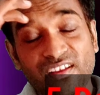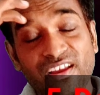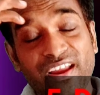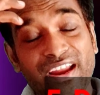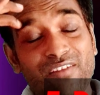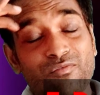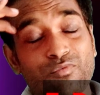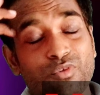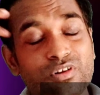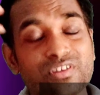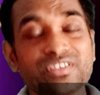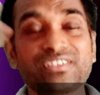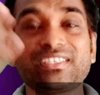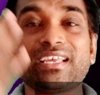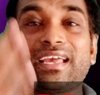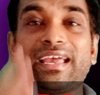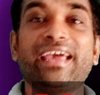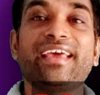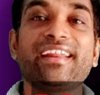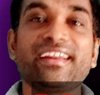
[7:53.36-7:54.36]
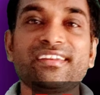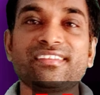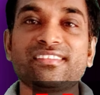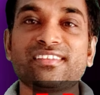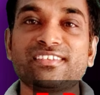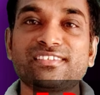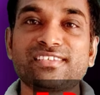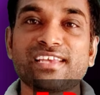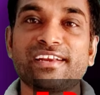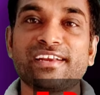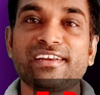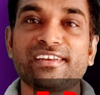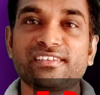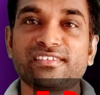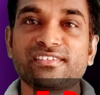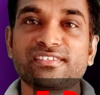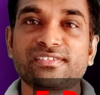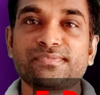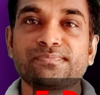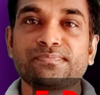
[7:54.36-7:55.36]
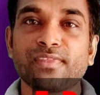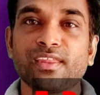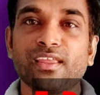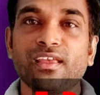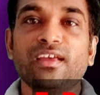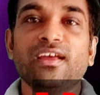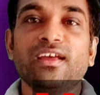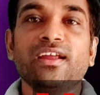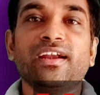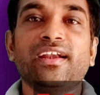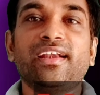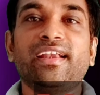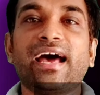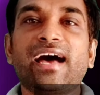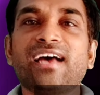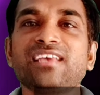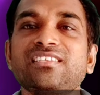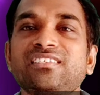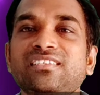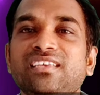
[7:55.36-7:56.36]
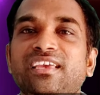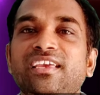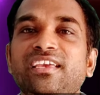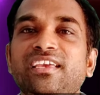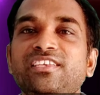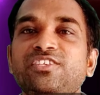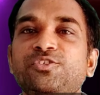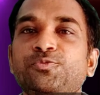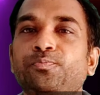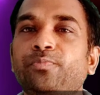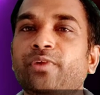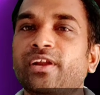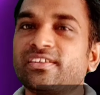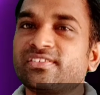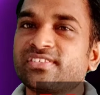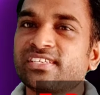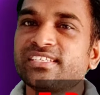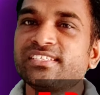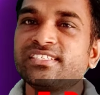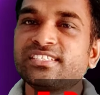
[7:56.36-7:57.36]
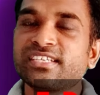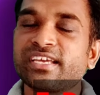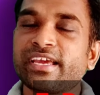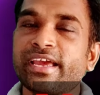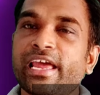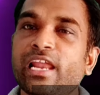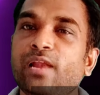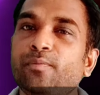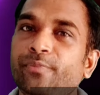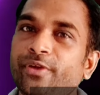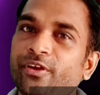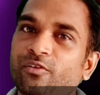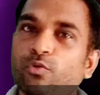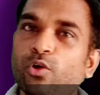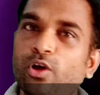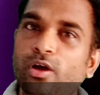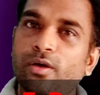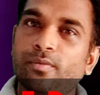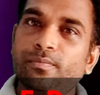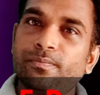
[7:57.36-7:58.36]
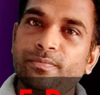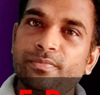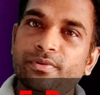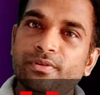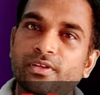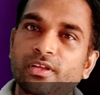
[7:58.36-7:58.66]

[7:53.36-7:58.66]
And what's the error in this sentence? Does is present helping verb.